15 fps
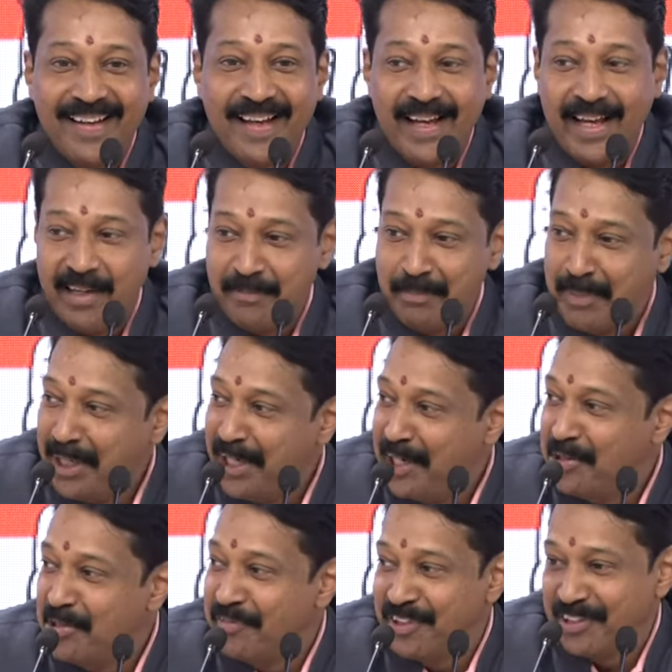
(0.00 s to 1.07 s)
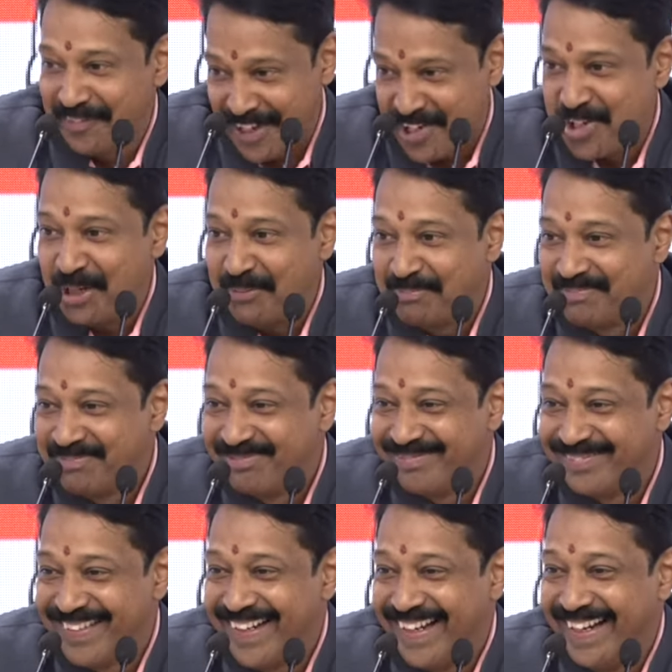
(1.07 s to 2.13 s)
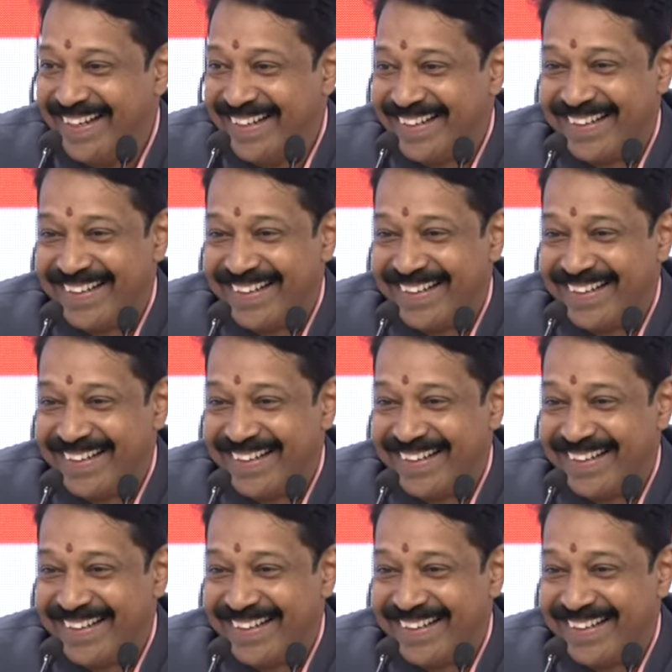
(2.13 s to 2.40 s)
I am meeting you for the first time in Delhi.